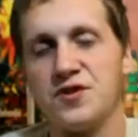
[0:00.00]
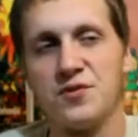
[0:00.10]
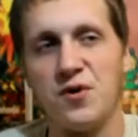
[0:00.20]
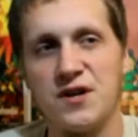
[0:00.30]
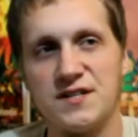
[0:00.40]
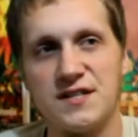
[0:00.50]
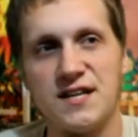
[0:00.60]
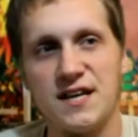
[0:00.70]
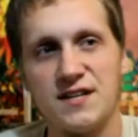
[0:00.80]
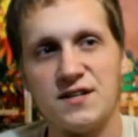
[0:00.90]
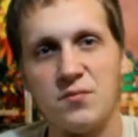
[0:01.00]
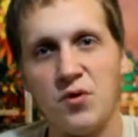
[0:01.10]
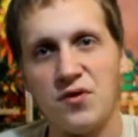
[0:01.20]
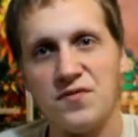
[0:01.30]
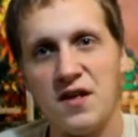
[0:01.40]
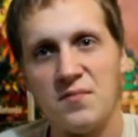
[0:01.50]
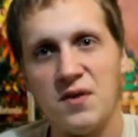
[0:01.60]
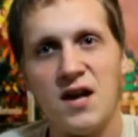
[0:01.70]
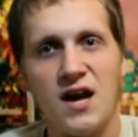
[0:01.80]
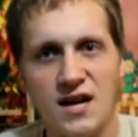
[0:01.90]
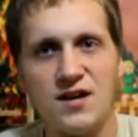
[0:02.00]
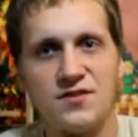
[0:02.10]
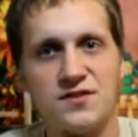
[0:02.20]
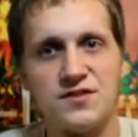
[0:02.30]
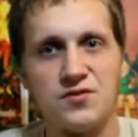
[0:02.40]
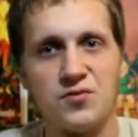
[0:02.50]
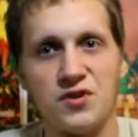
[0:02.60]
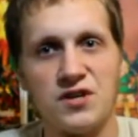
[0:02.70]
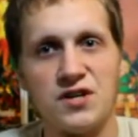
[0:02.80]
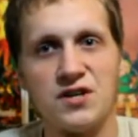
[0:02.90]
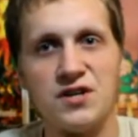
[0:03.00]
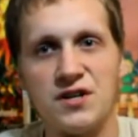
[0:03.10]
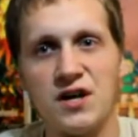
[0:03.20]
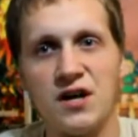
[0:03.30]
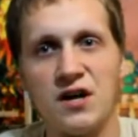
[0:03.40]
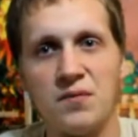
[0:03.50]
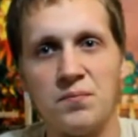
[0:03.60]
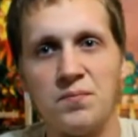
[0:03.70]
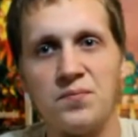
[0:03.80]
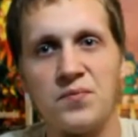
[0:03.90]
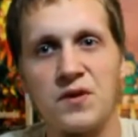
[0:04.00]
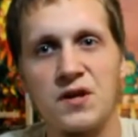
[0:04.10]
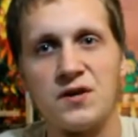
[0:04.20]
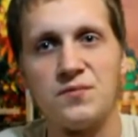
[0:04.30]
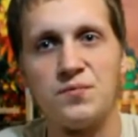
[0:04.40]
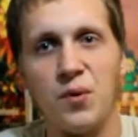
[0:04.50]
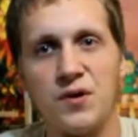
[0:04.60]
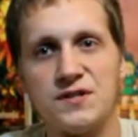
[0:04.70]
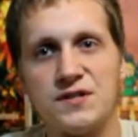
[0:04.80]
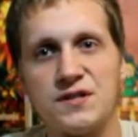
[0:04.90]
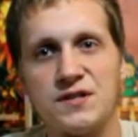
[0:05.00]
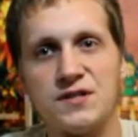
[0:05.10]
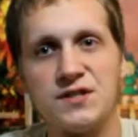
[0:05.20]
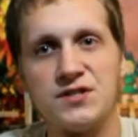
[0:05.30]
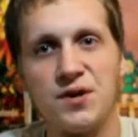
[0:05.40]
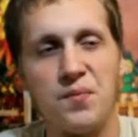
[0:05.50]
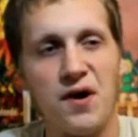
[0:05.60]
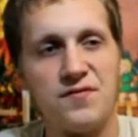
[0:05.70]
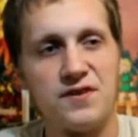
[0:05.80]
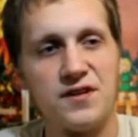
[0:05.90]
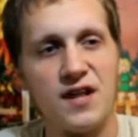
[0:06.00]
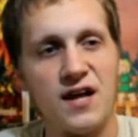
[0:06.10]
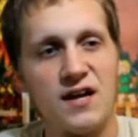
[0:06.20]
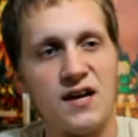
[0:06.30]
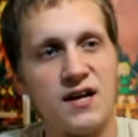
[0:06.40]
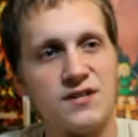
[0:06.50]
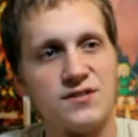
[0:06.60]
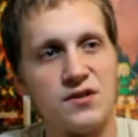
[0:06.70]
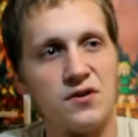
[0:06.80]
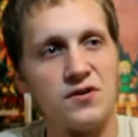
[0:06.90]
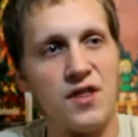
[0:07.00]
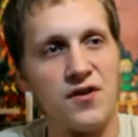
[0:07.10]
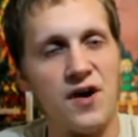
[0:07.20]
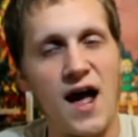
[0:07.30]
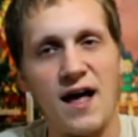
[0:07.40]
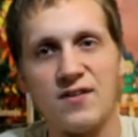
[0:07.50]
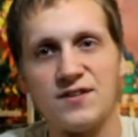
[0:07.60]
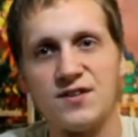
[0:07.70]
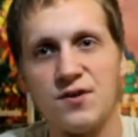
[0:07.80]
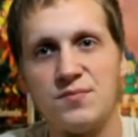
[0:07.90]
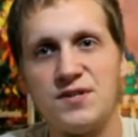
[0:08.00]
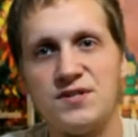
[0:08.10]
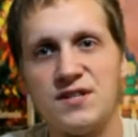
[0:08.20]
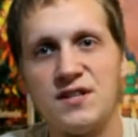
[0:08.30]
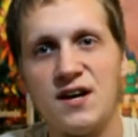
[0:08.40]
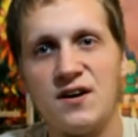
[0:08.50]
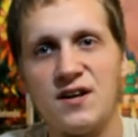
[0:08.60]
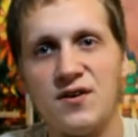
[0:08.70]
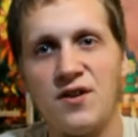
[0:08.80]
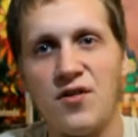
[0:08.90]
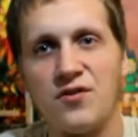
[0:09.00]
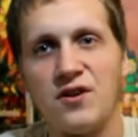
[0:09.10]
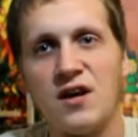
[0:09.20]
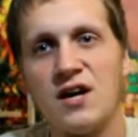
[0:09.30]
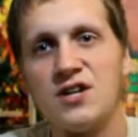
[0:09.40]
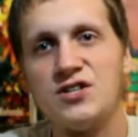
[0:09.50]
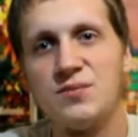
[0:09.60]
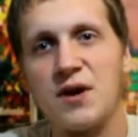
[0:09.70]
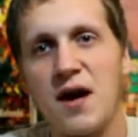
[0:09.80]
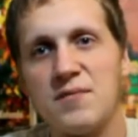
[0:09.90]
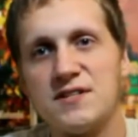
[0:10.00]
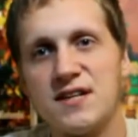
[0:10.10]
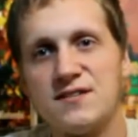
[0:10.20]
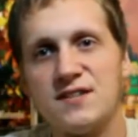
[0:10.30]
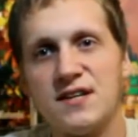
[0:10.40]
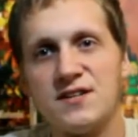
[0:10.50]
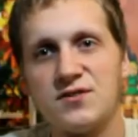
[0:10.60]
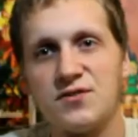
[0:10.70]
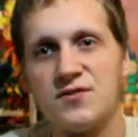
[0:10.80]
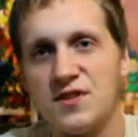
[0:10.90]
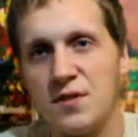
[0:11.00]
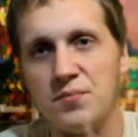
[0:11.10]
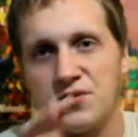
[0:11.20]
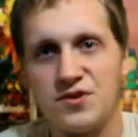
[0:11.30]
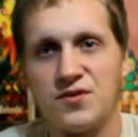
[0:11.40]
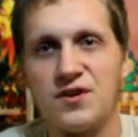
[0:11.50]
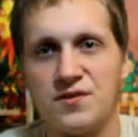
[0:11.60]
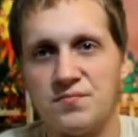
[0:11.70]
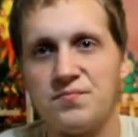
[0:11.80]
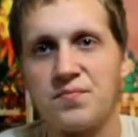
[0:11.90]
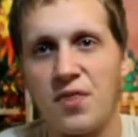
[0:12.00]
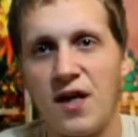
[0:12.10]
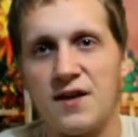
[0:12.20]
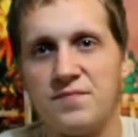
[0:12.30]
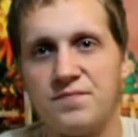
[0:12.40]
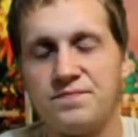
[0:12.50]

really wanted to get into more of them. And I hear this is a really good good point to jump off into that. So another Atlas RPG there, you know, another Shin Megami Tensei sort of in that Persona kind of,